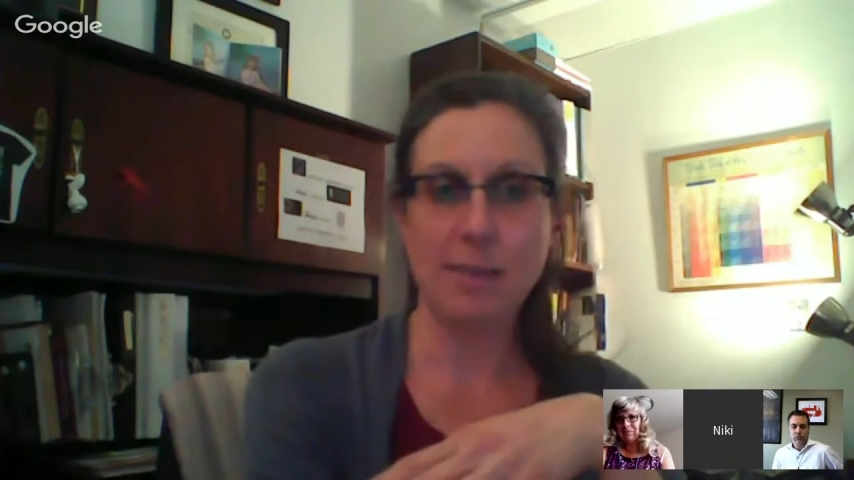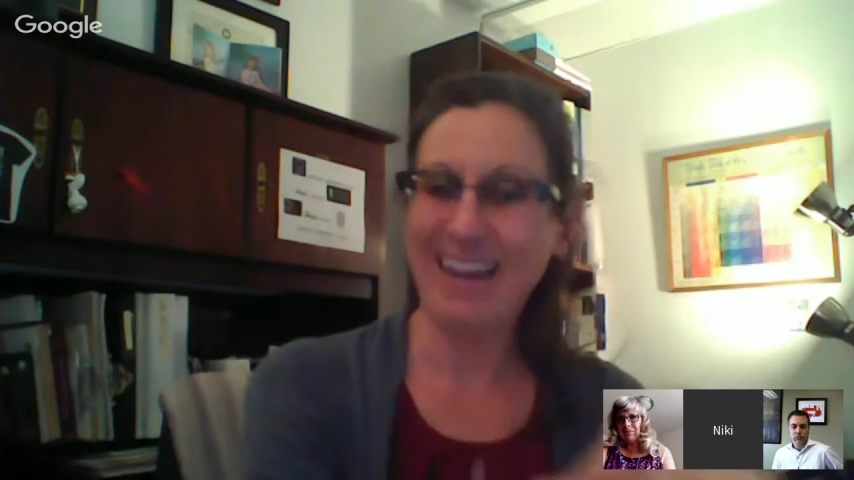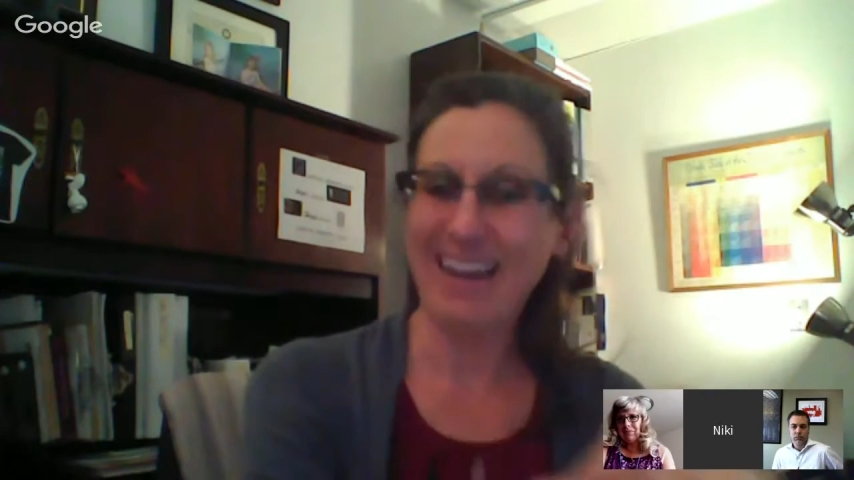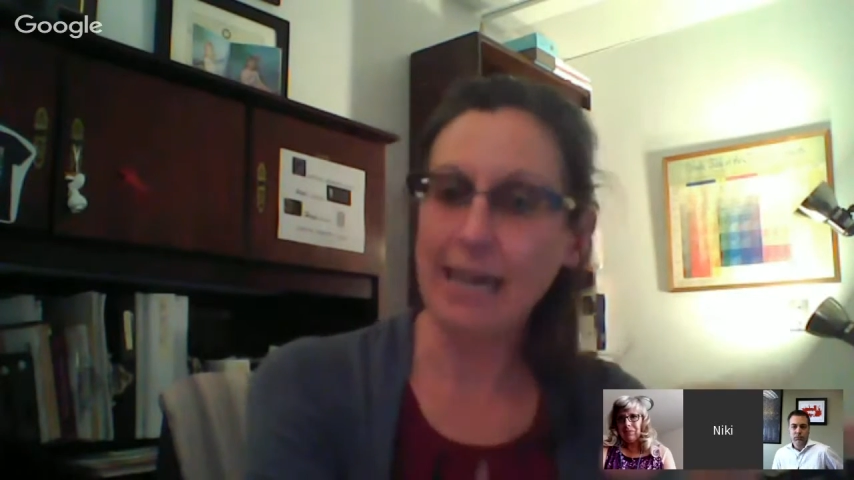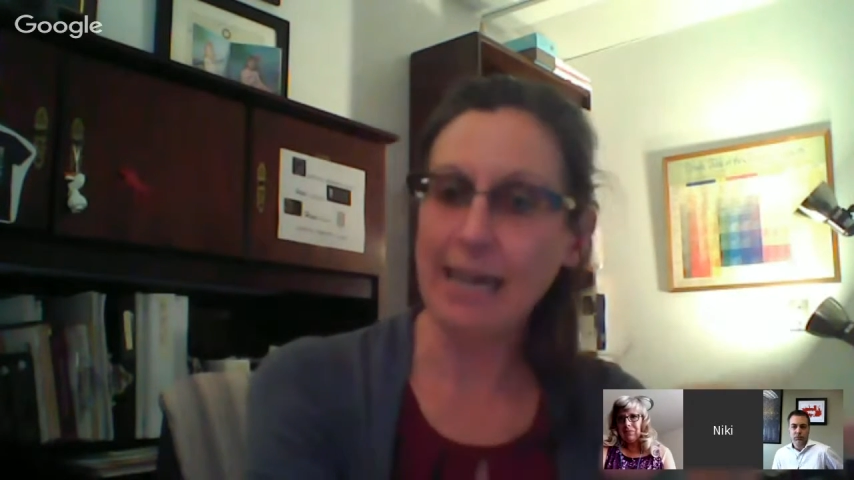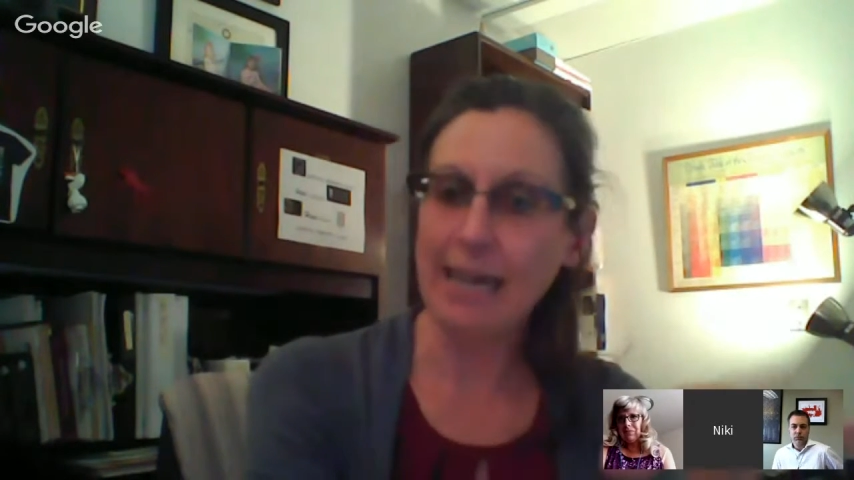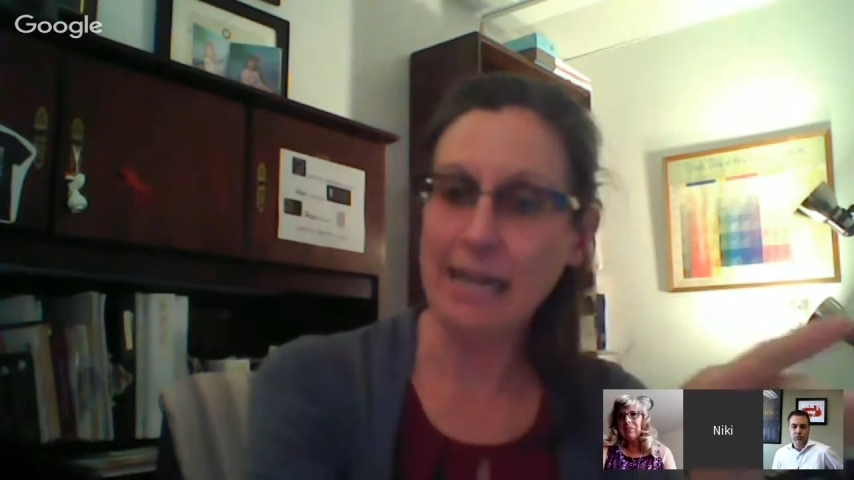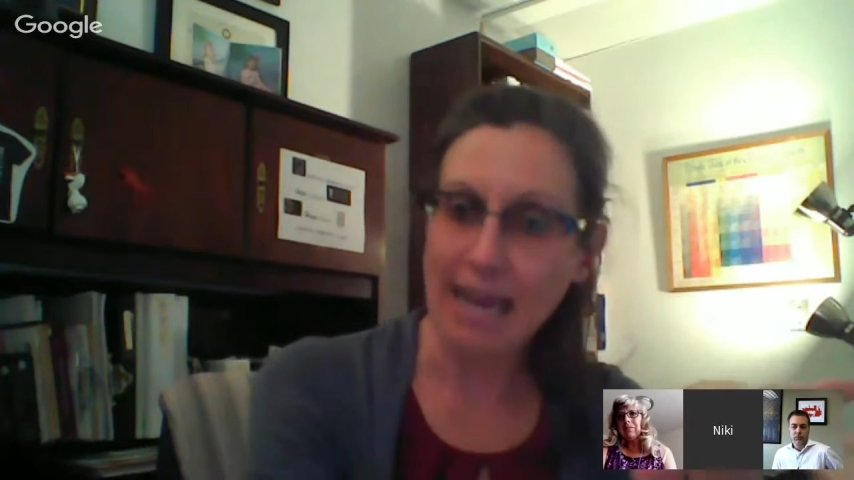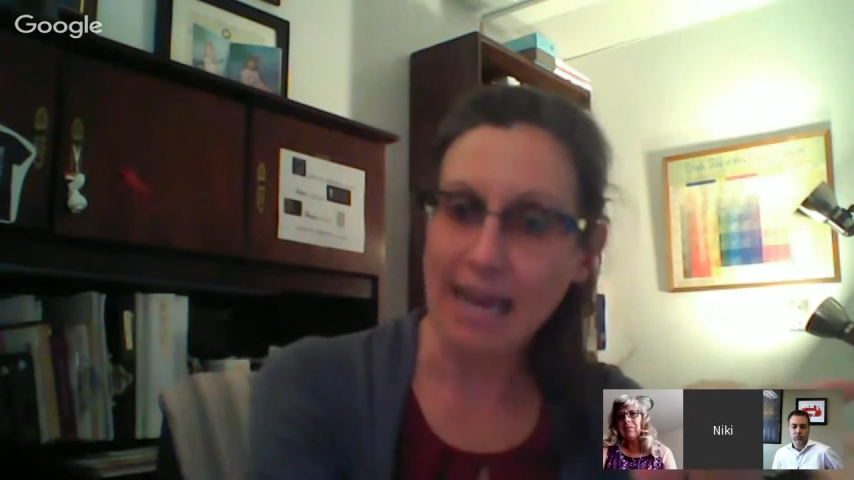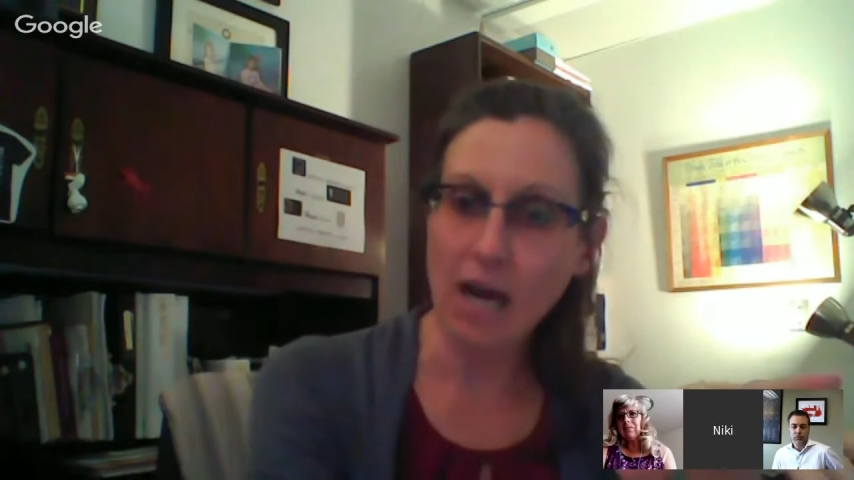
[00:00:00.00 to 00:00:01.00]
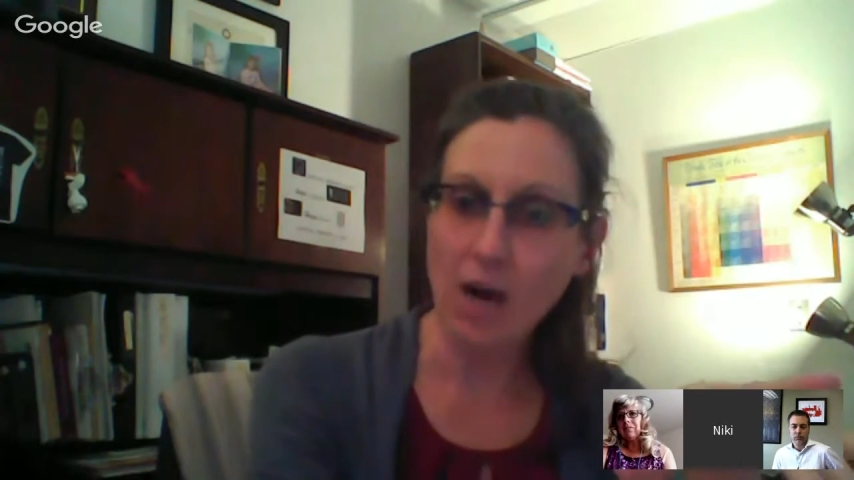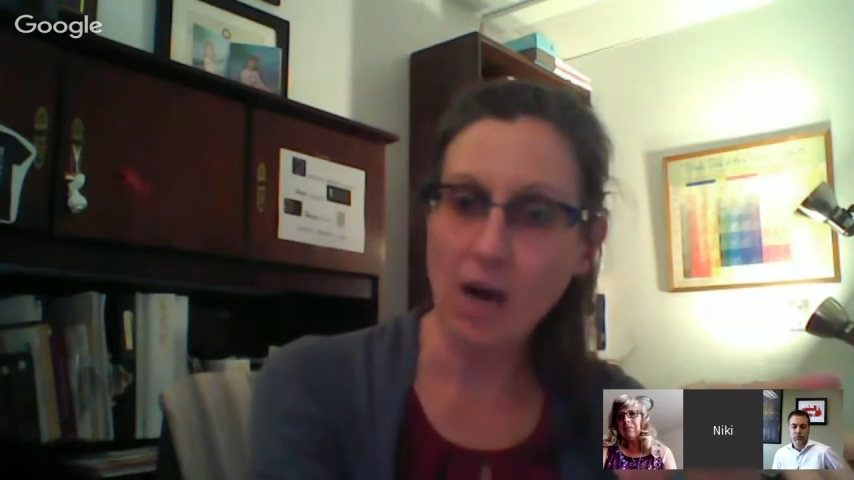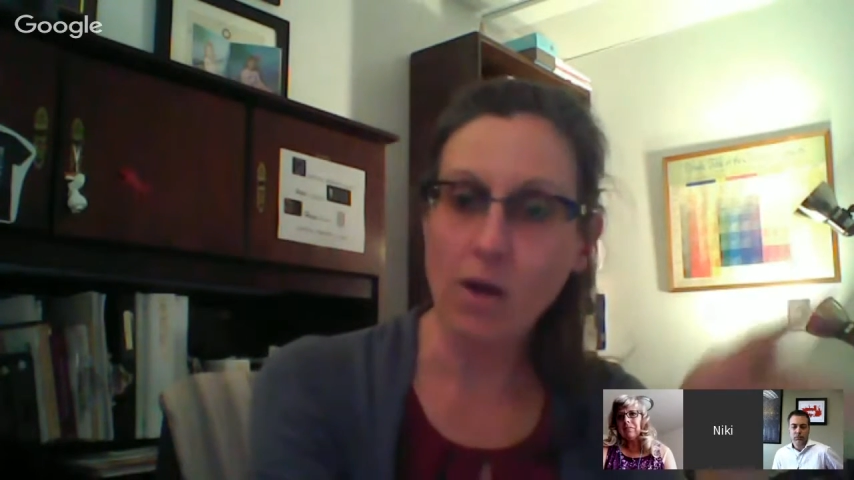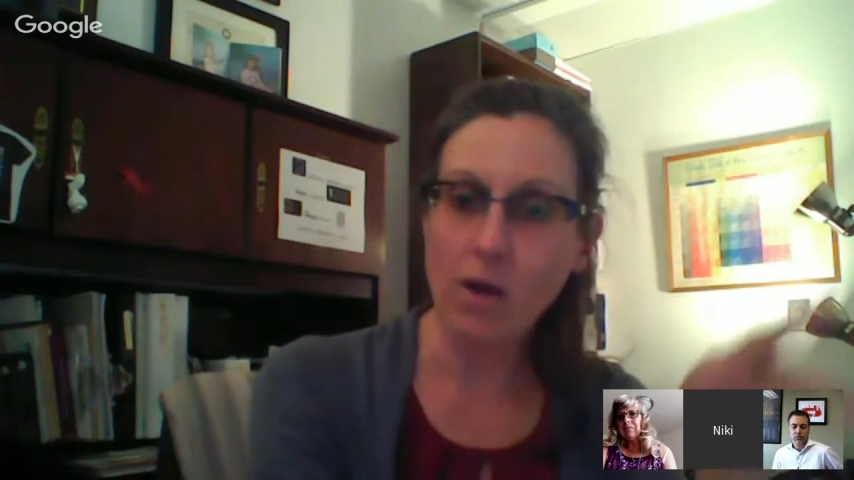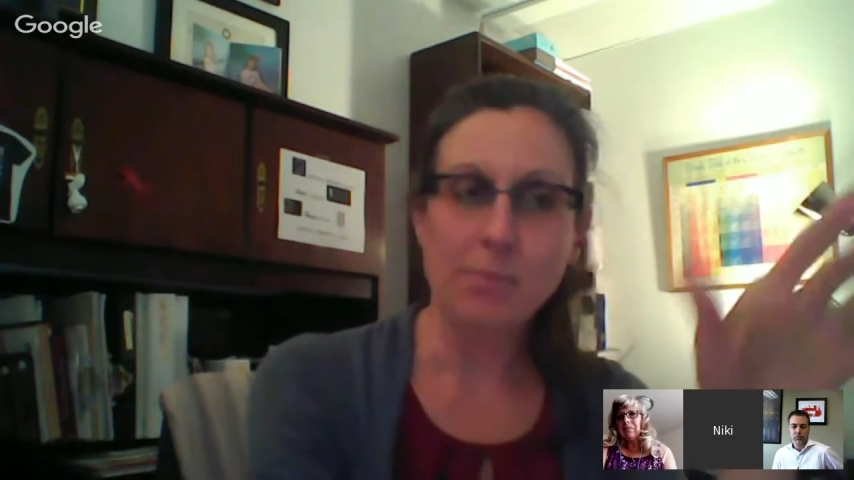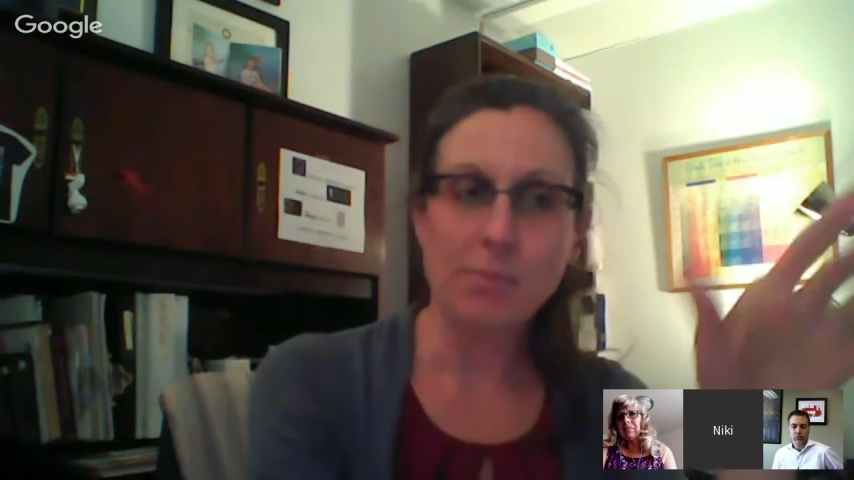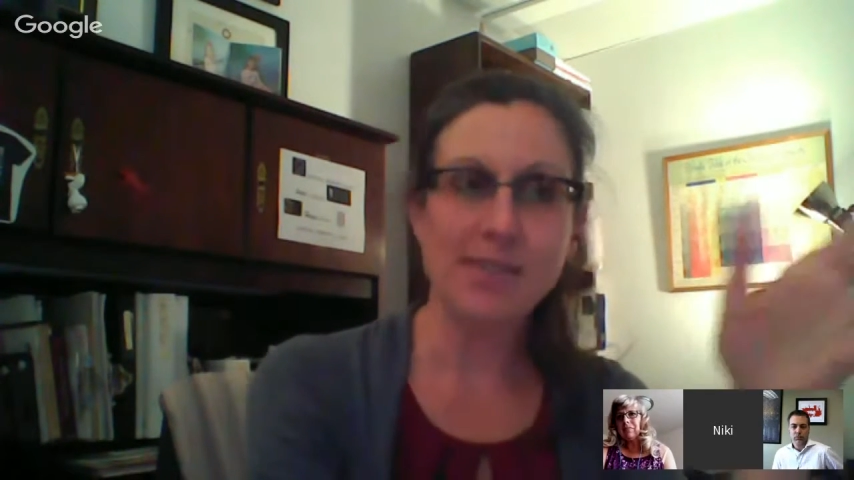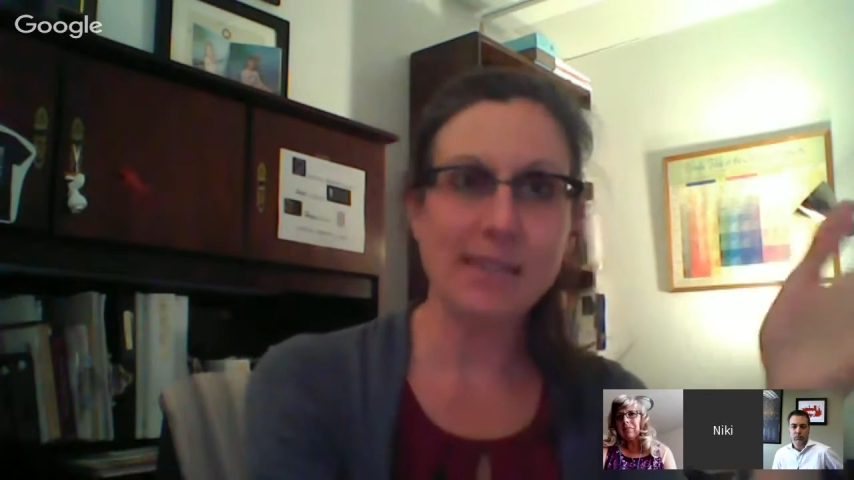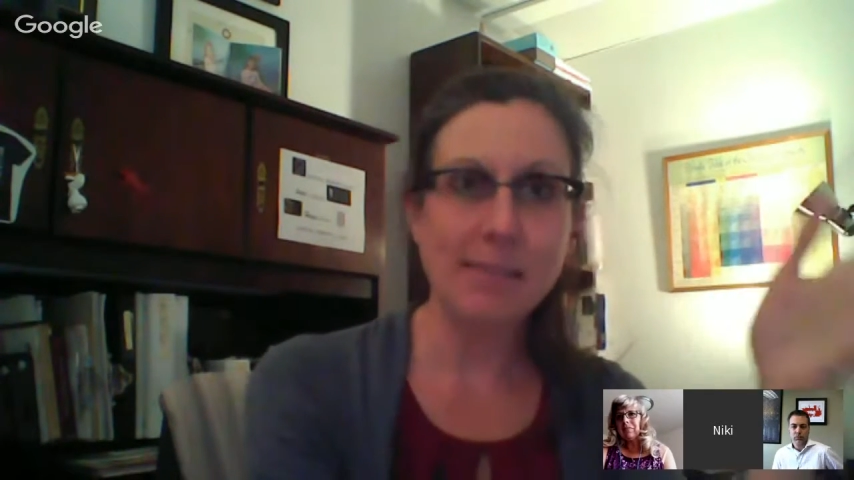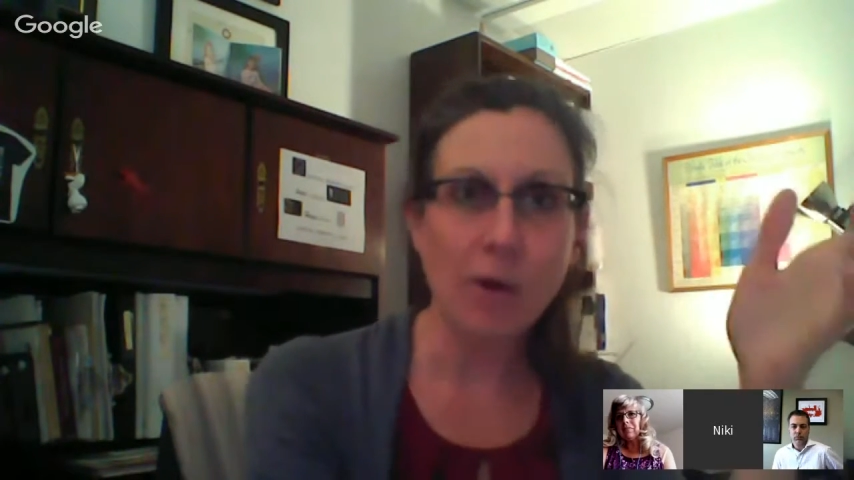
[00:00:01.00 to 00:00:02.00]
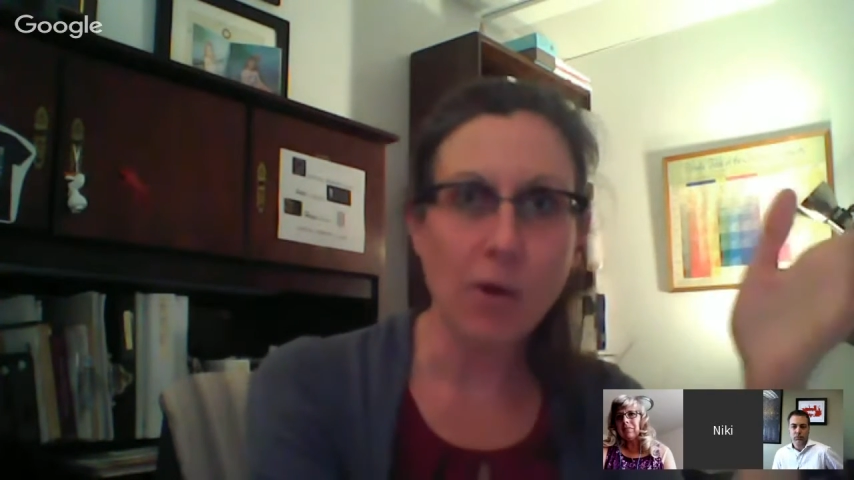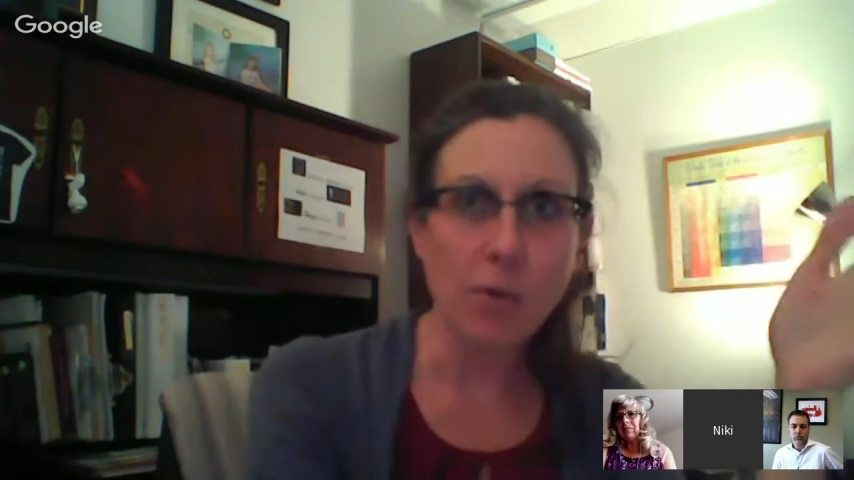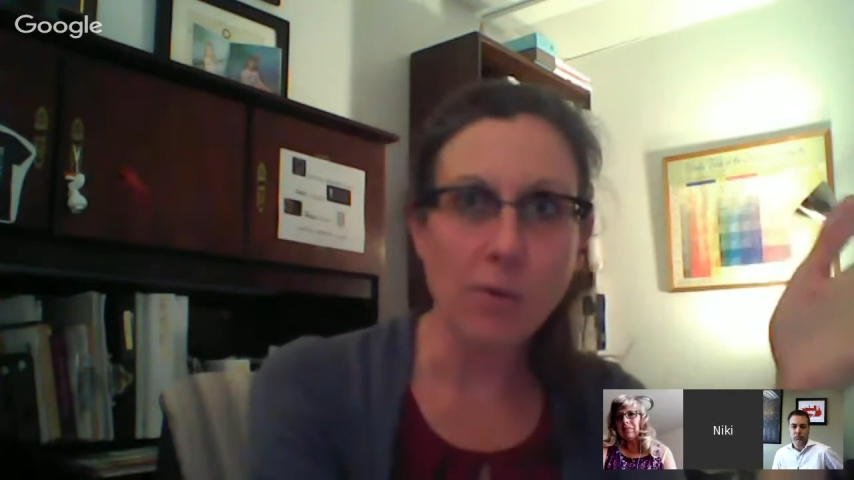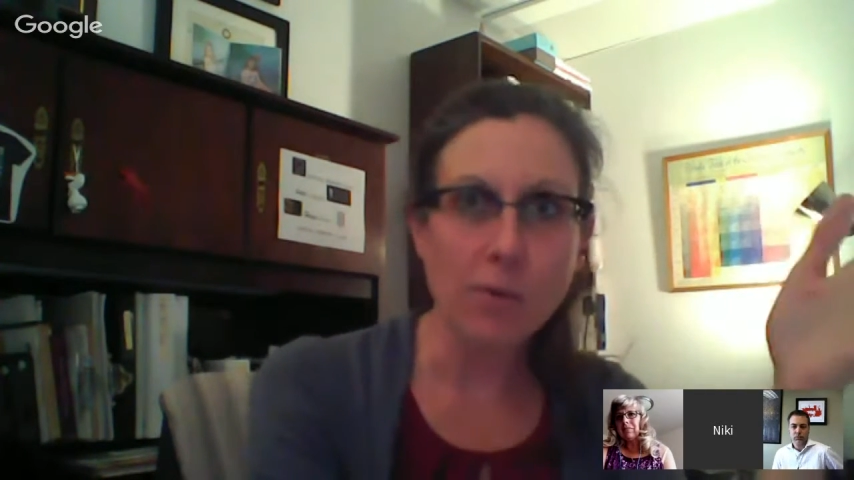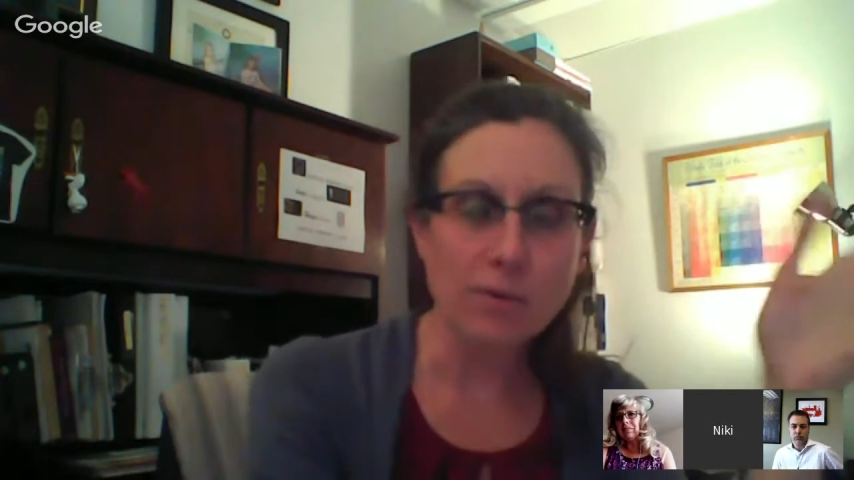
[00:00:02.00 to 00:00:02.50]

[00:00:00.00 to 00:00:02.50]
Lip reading: highlighting how placebo